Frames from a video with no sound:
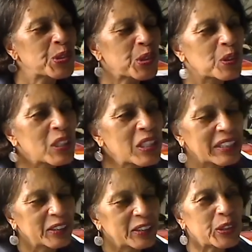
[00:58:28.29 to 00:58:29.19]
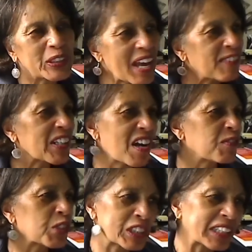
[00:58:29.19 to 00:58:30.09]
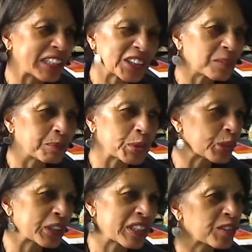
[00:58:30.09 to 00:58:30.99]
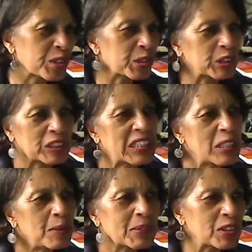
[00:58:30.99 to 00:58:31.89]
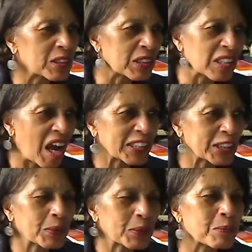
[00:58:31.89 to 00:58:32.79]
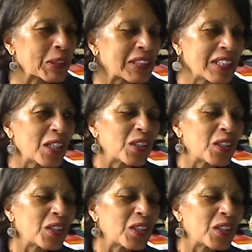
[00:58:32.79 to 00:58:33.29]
So you can have a conversation, pull together your team and your hospital, but